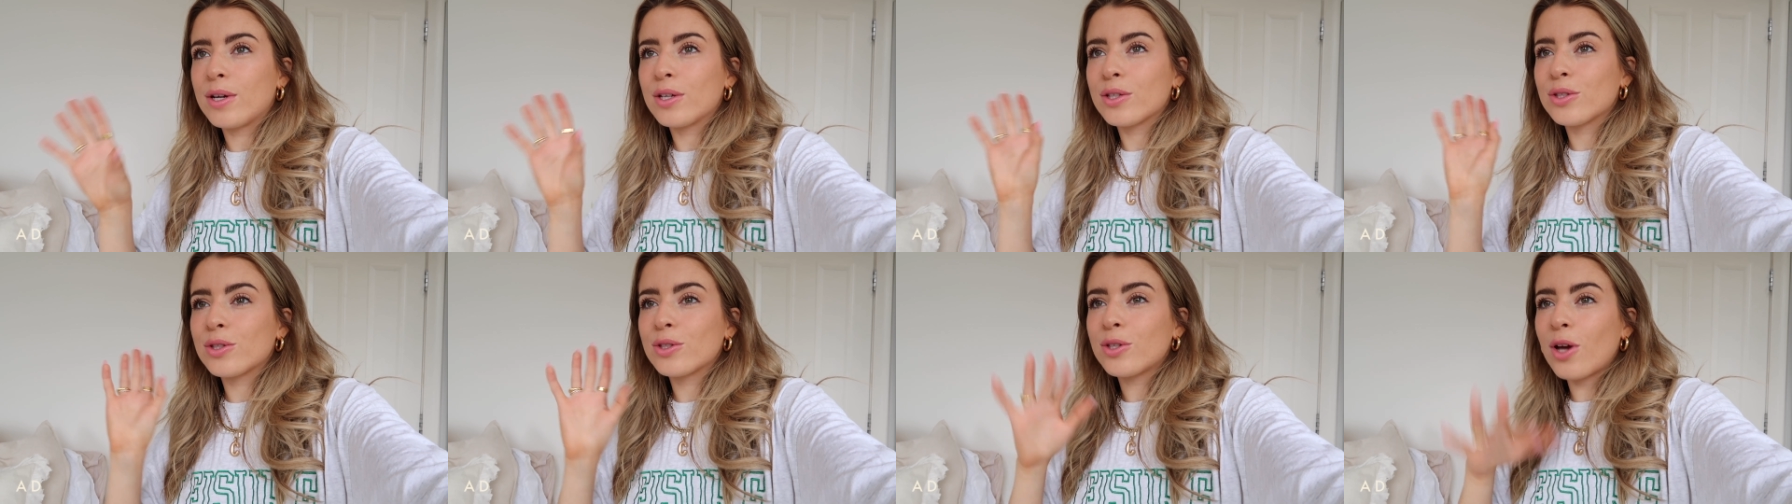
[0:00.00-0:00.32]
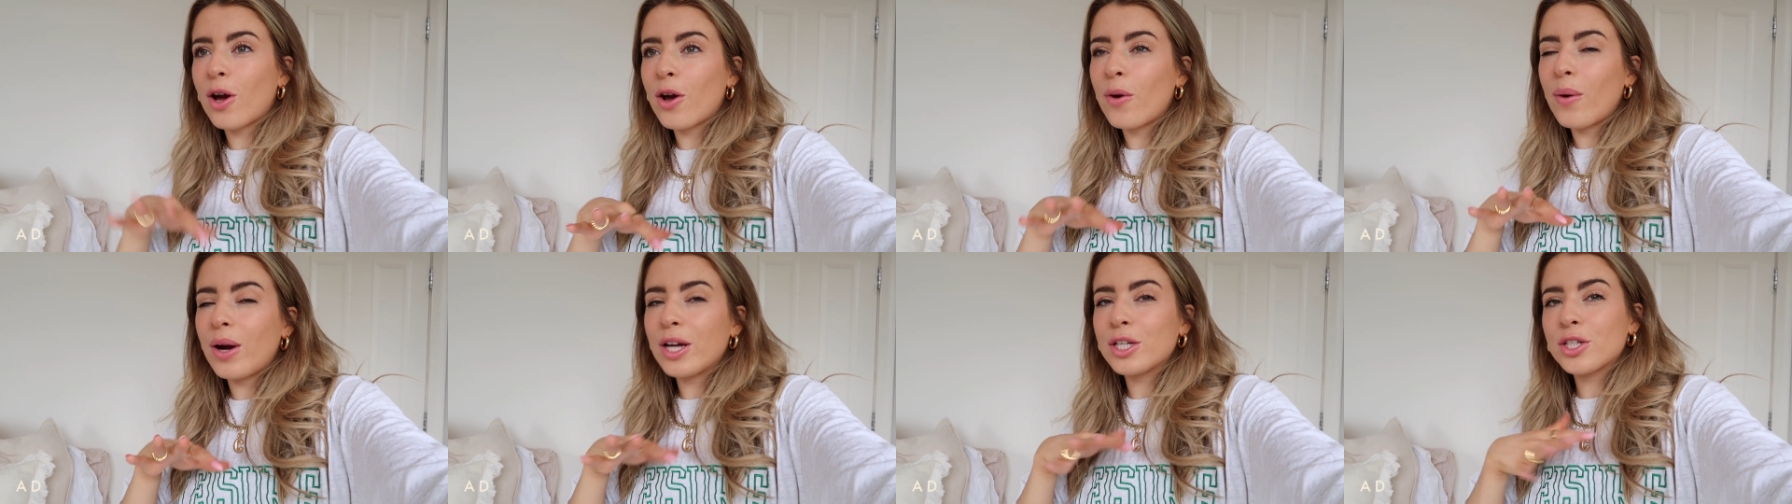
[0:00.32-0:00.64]
So
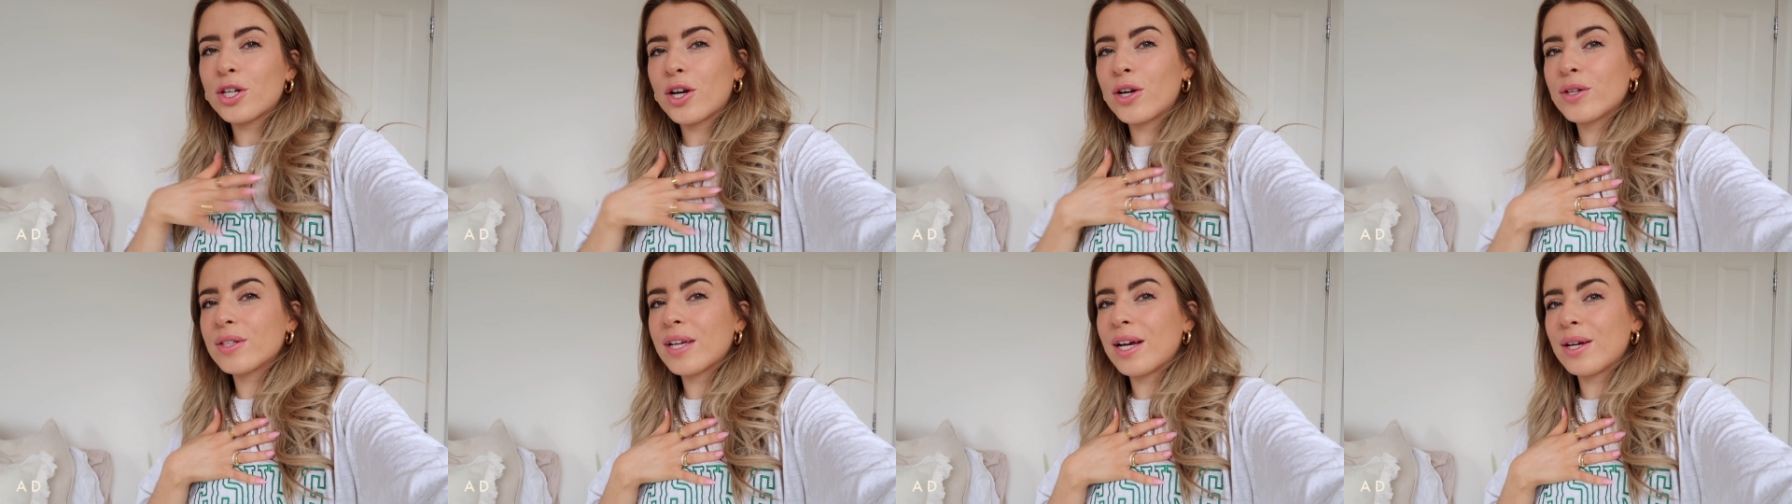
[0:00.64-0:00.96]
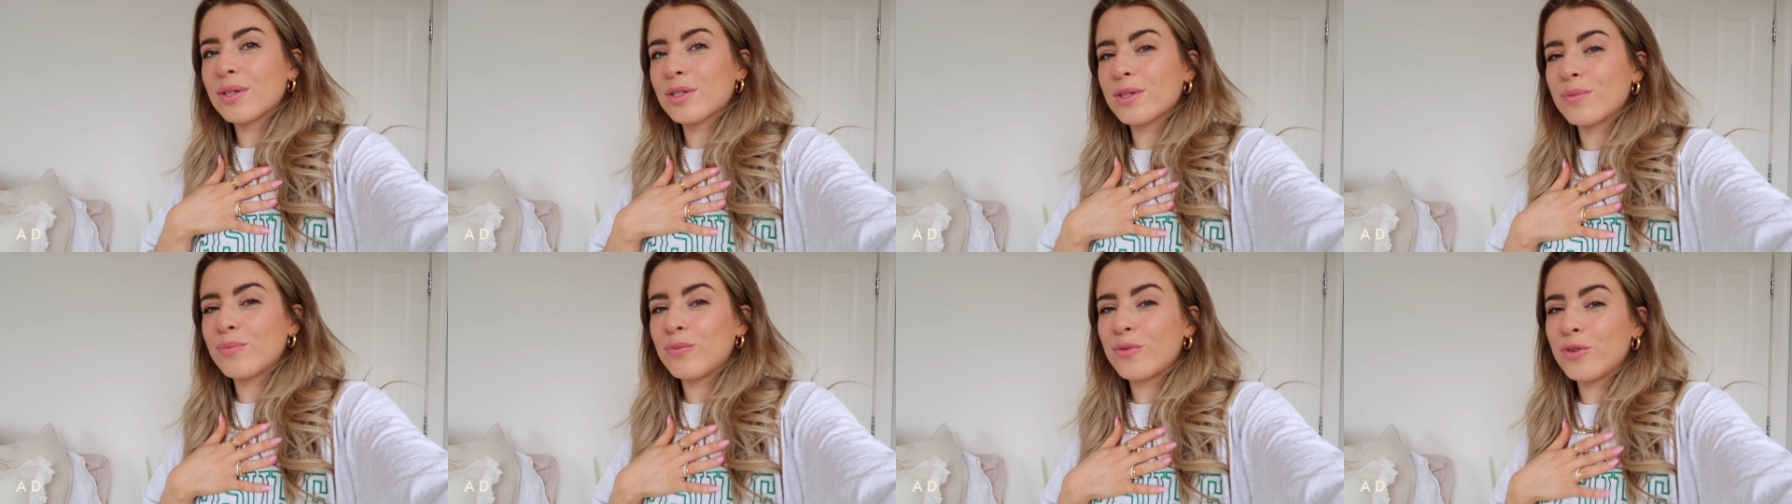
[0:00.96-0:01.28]
I chose
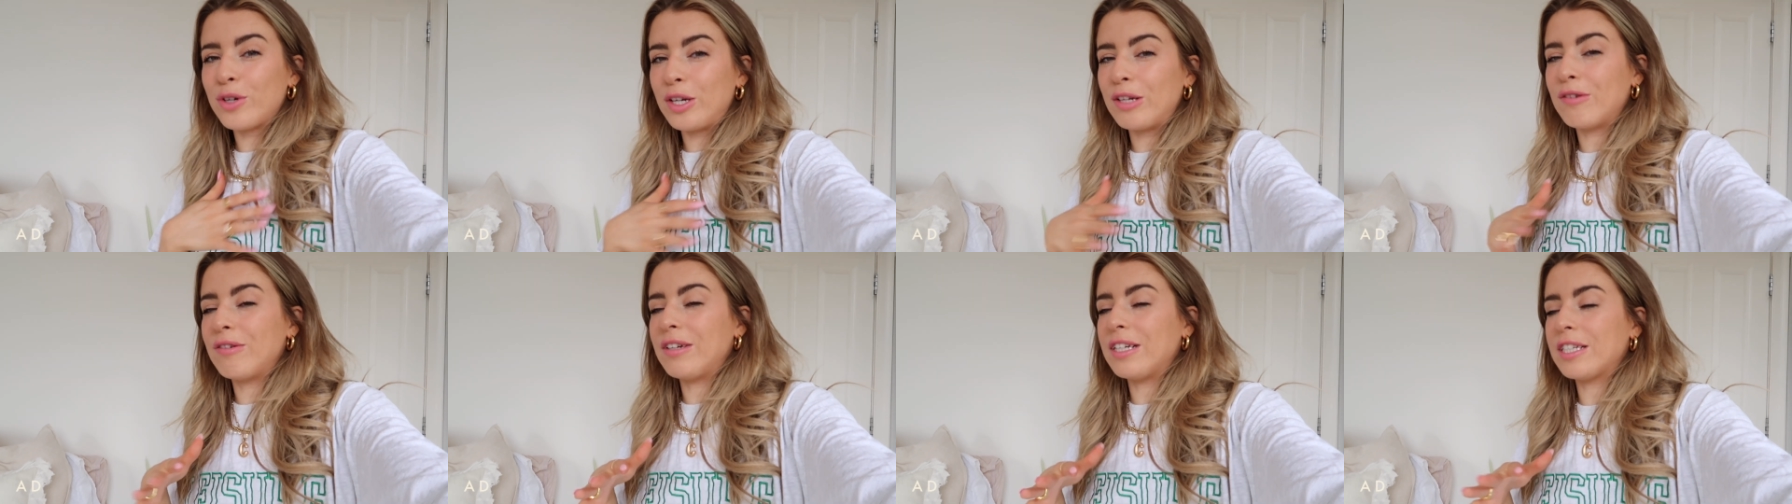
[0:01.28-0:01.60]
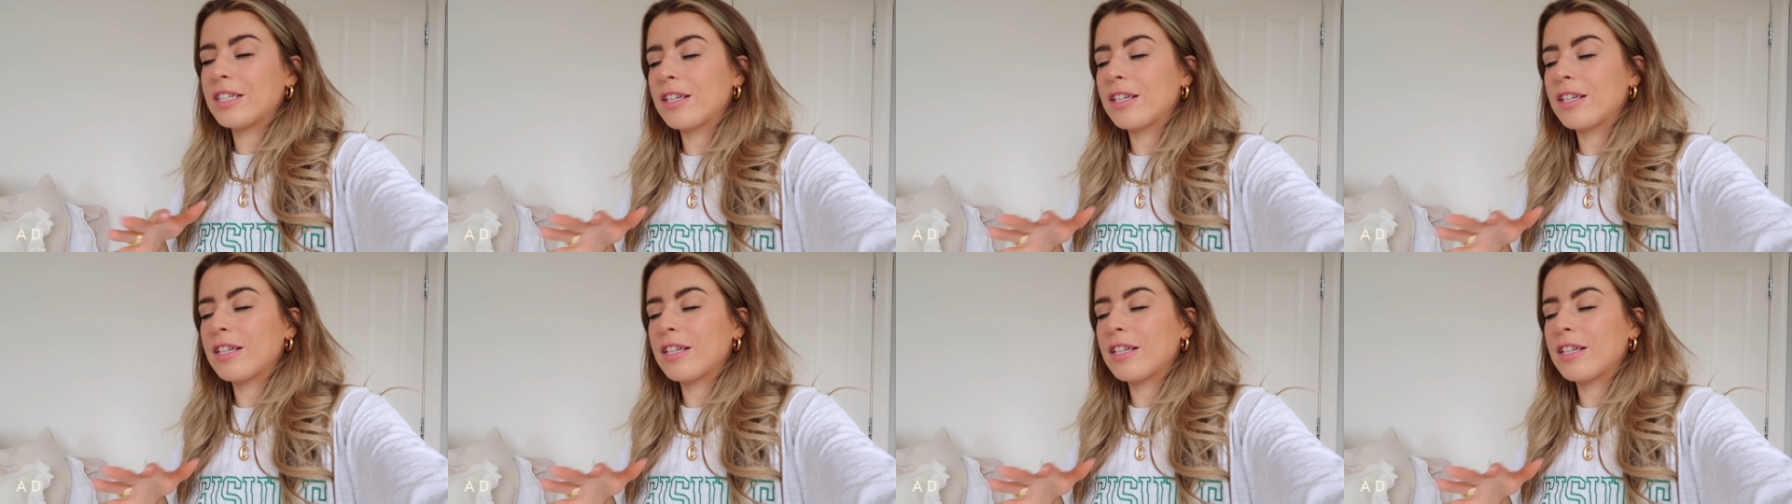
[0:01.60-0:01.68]
out some really